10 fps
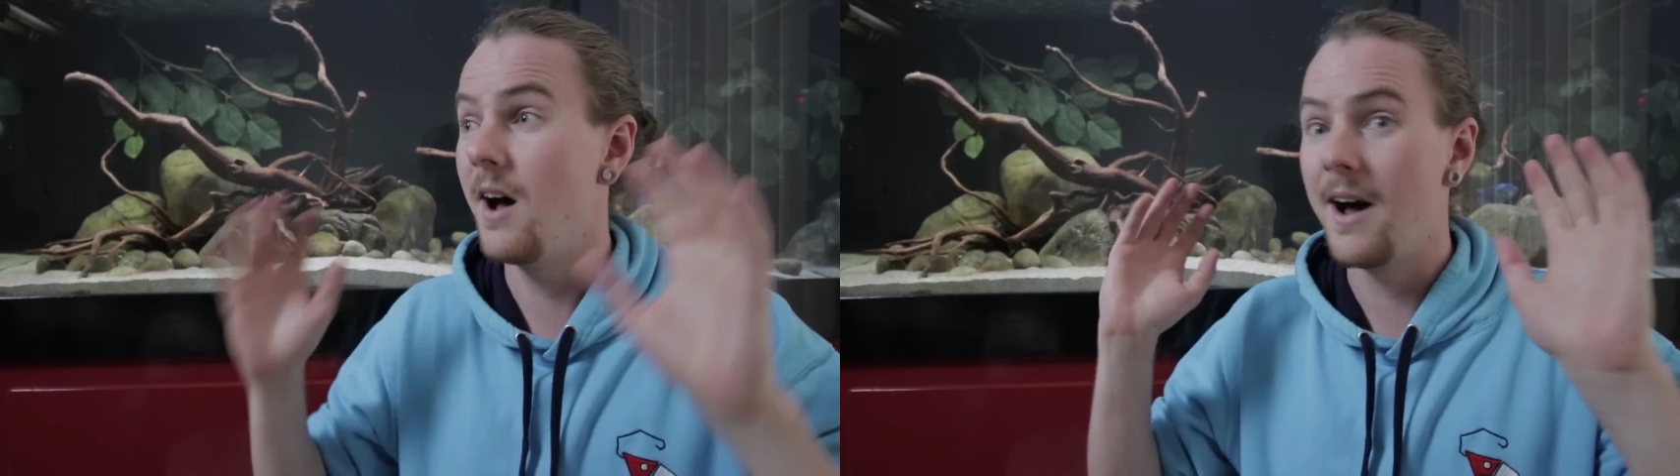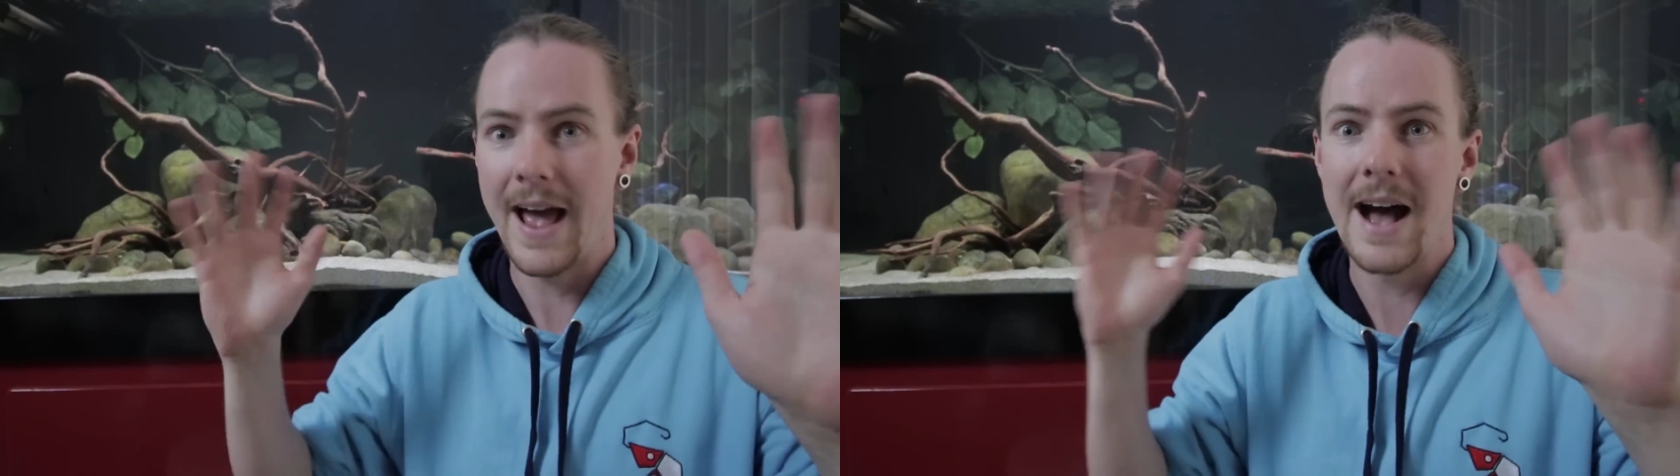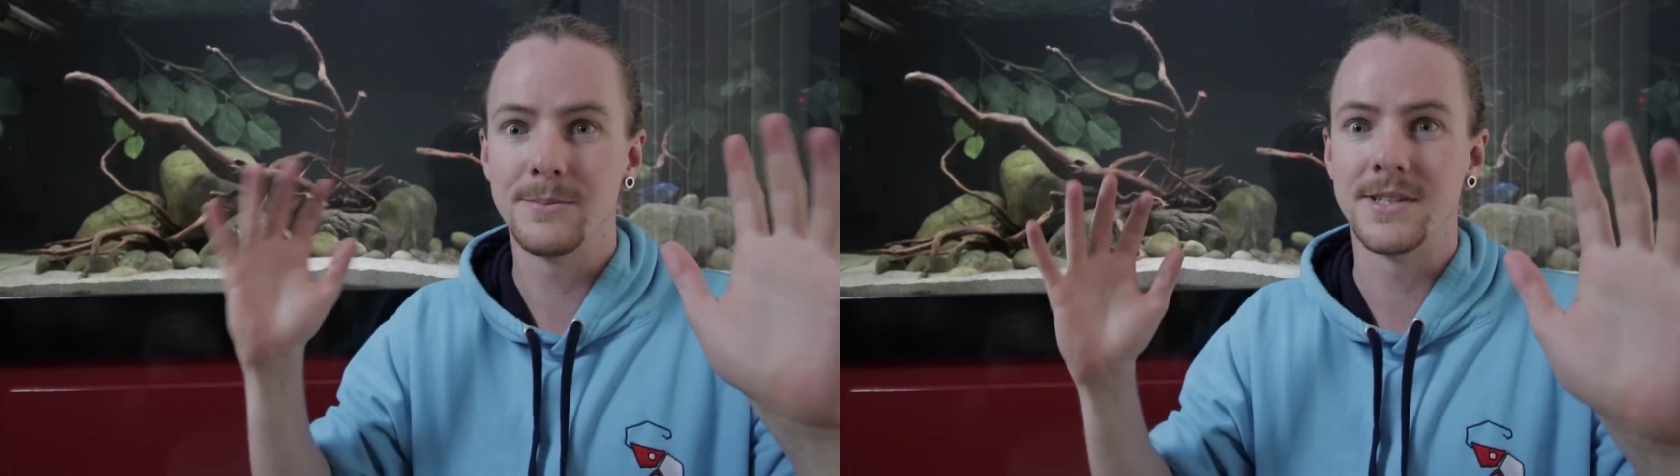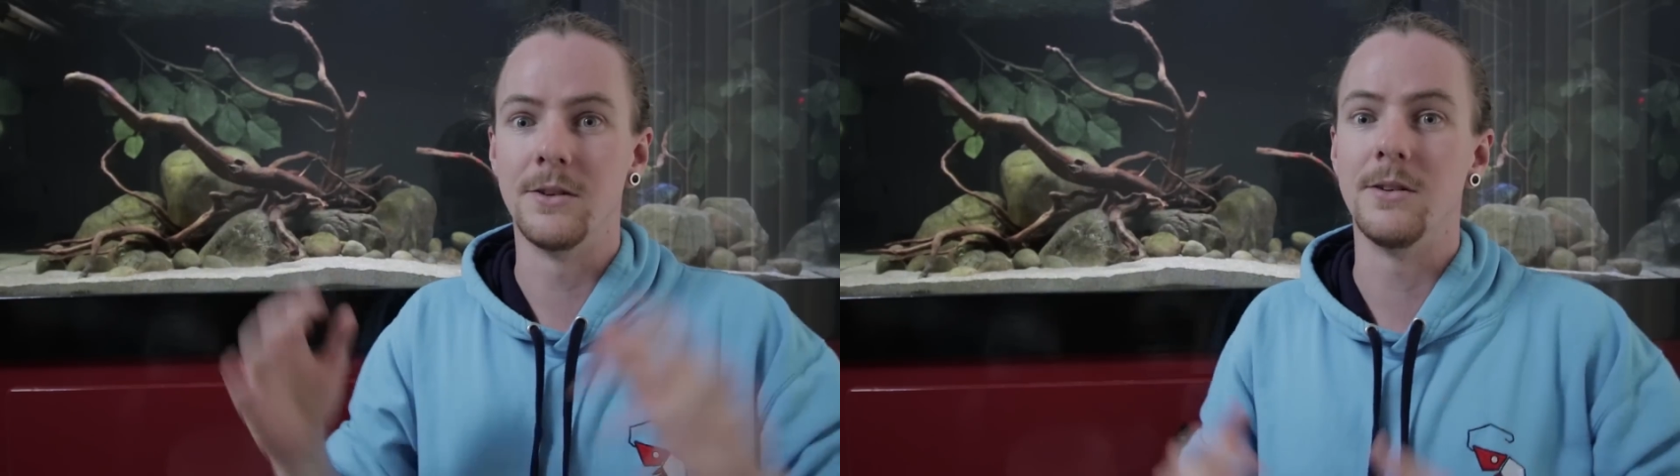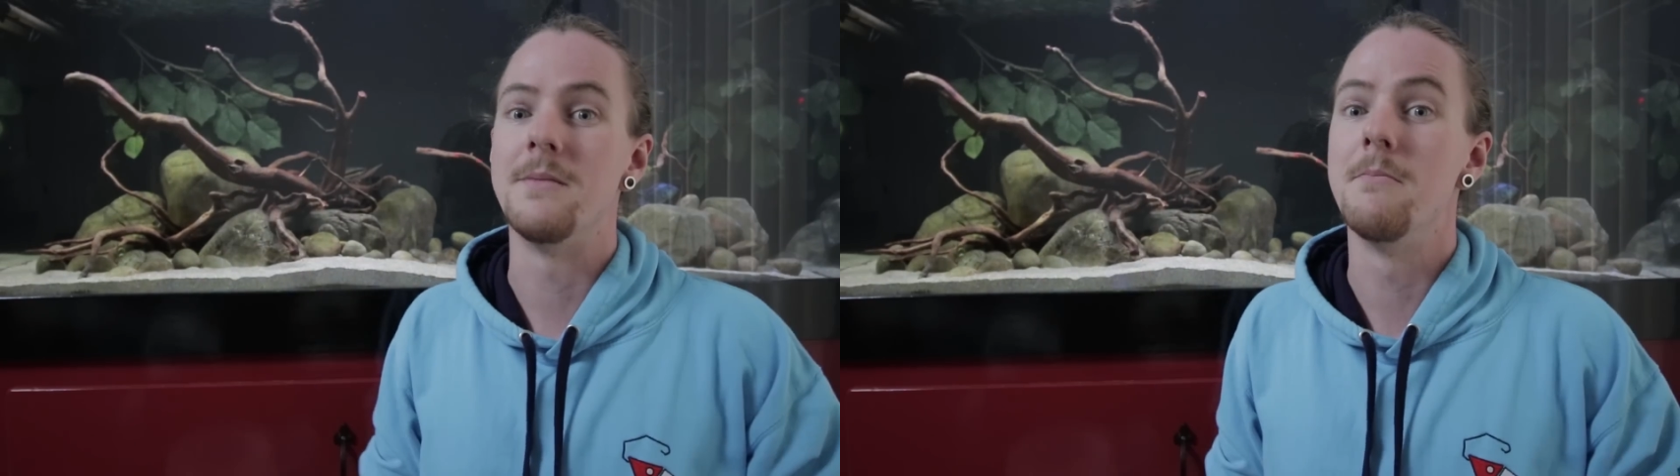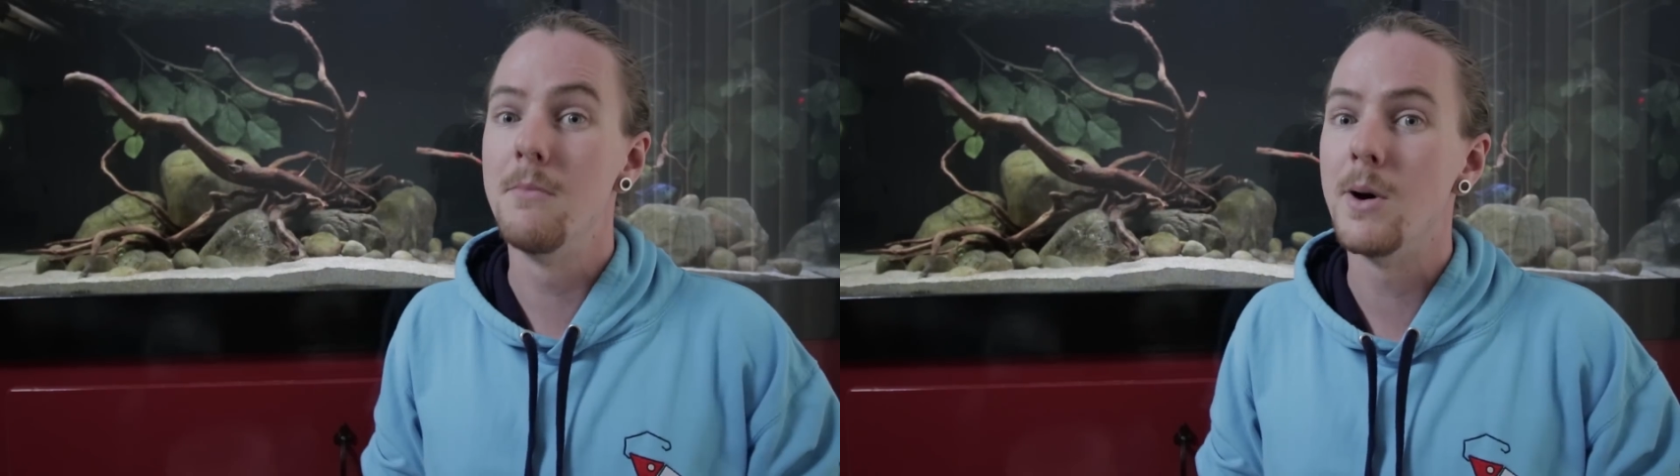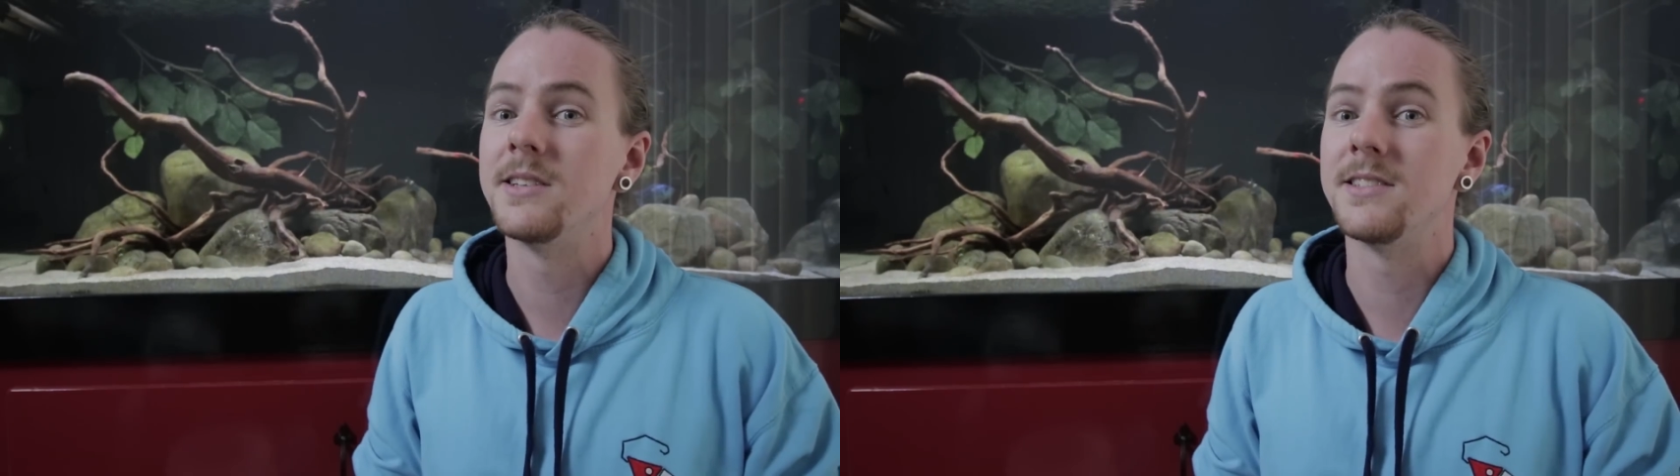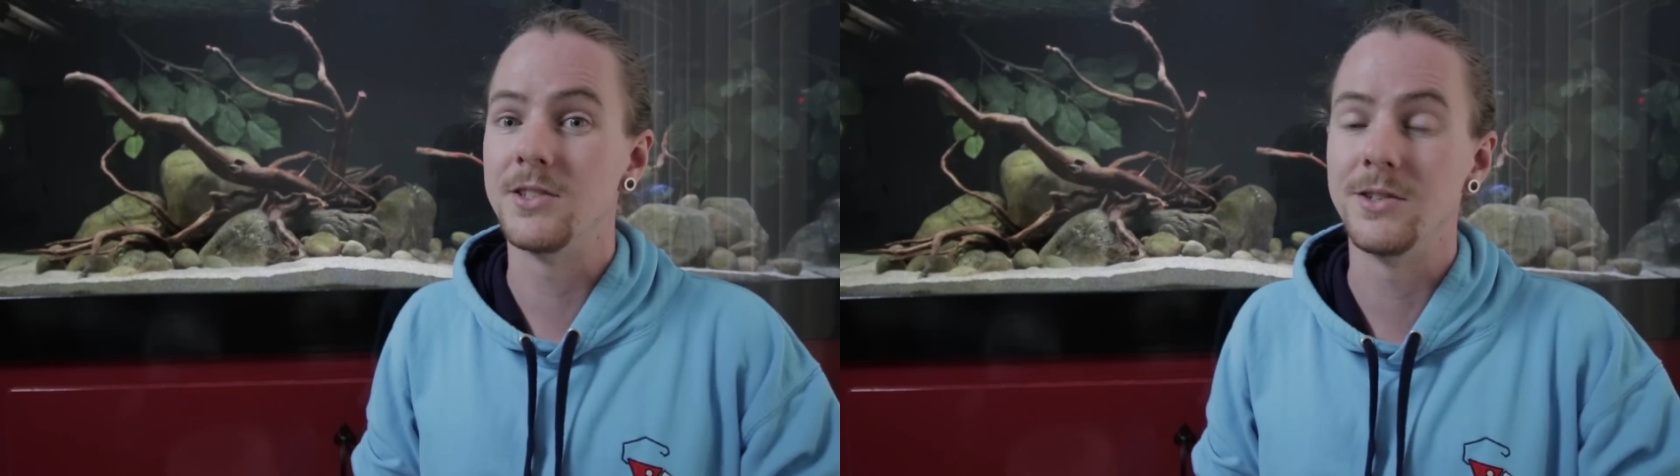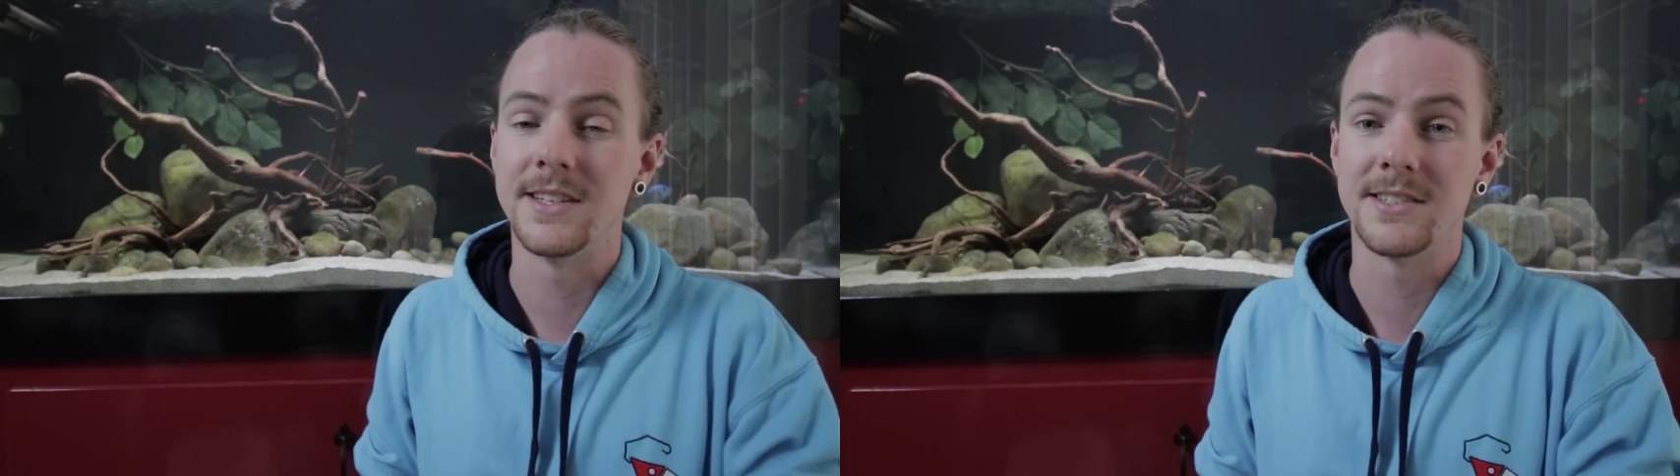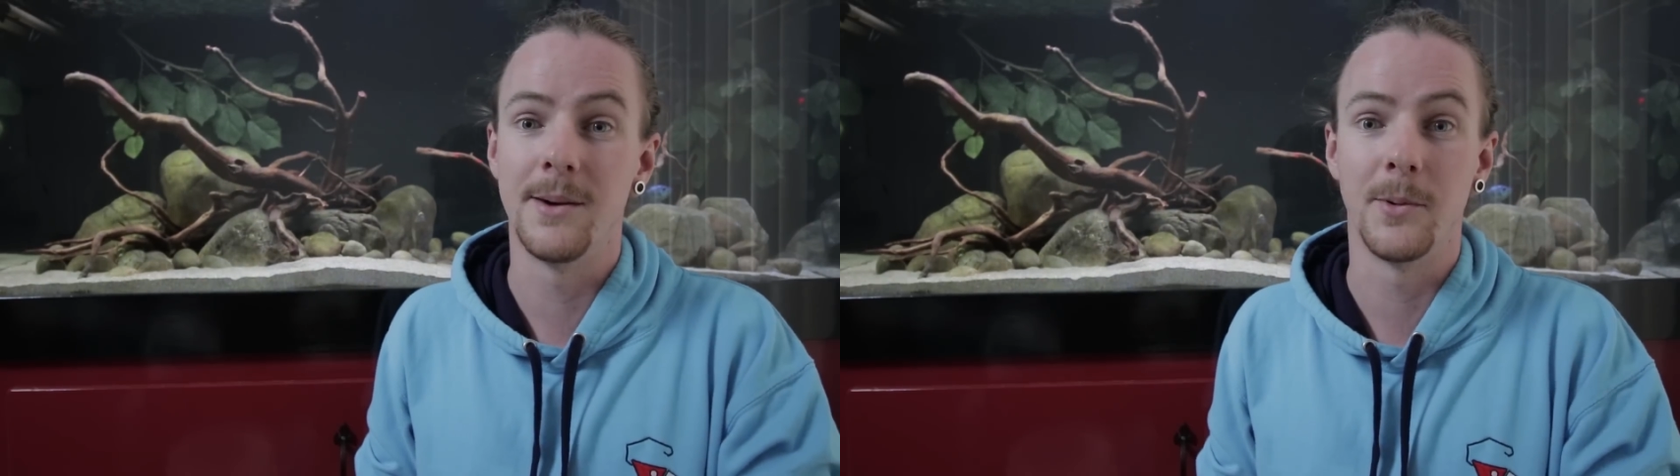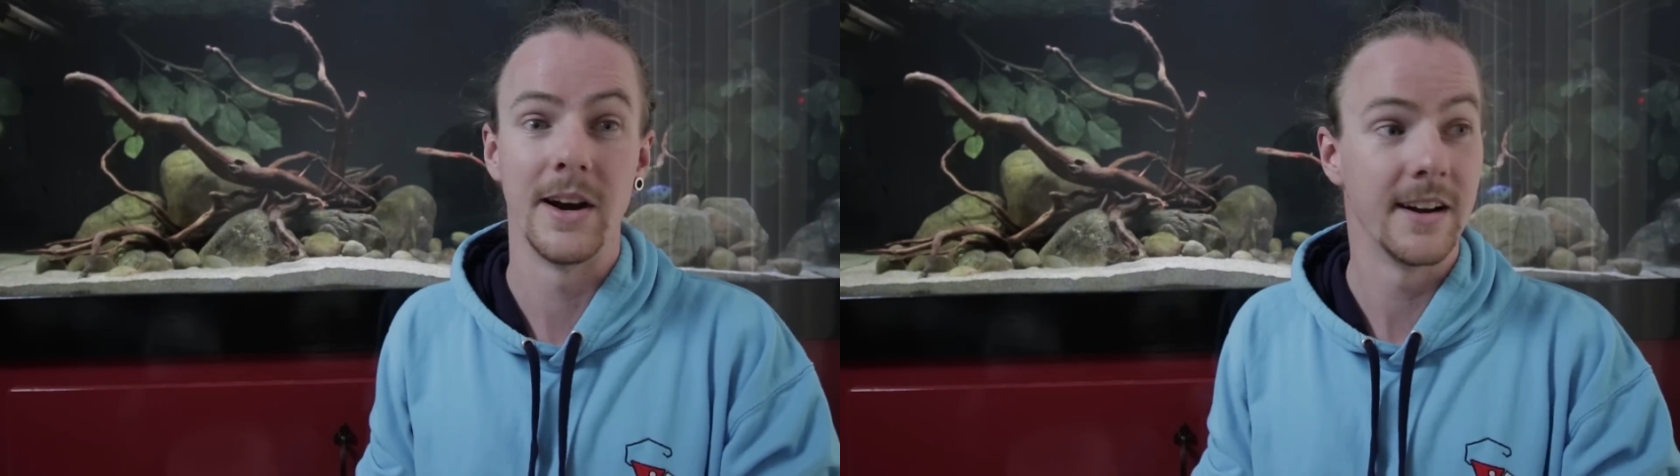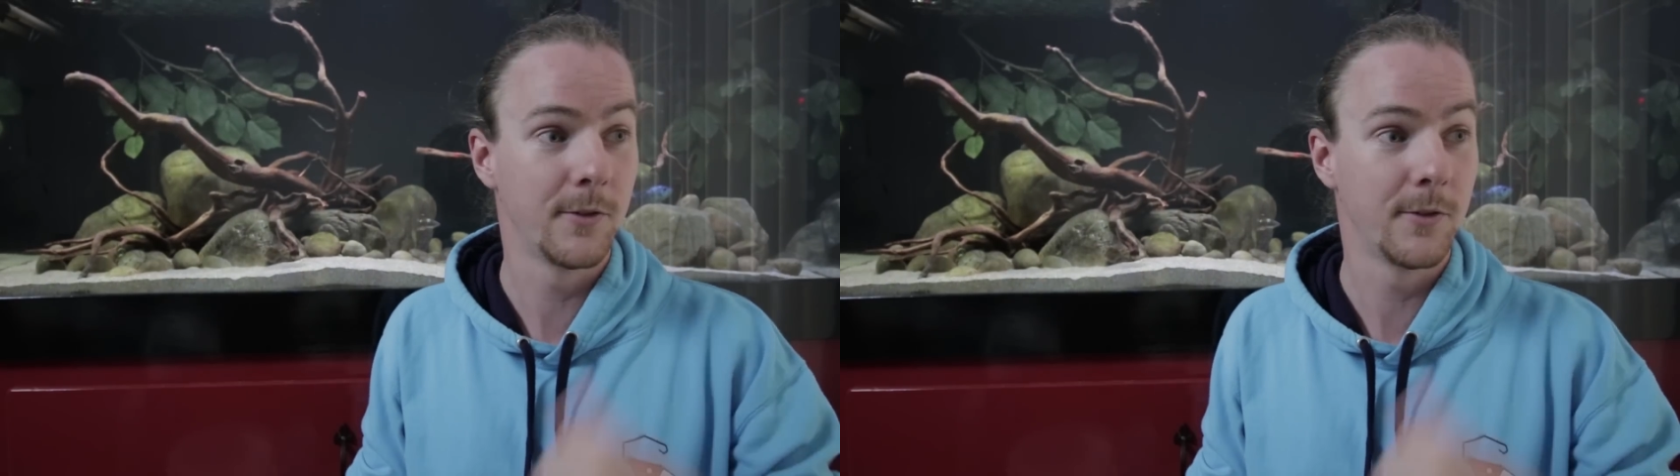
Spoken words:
I absolutely must do this upgrade.